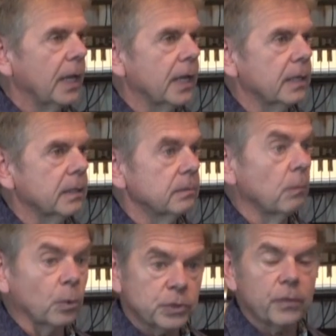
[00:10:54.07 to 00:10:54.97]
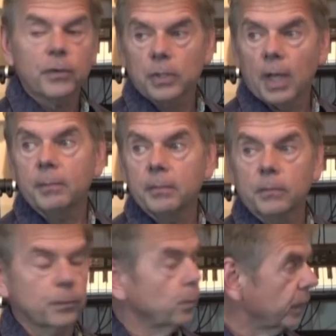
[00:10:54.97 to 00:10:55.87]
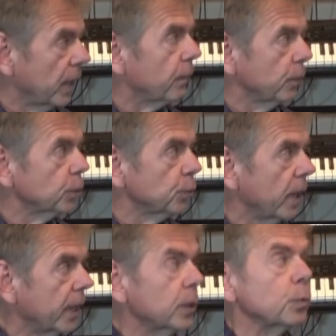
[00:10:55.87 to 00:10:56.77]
And most of the time with that first record,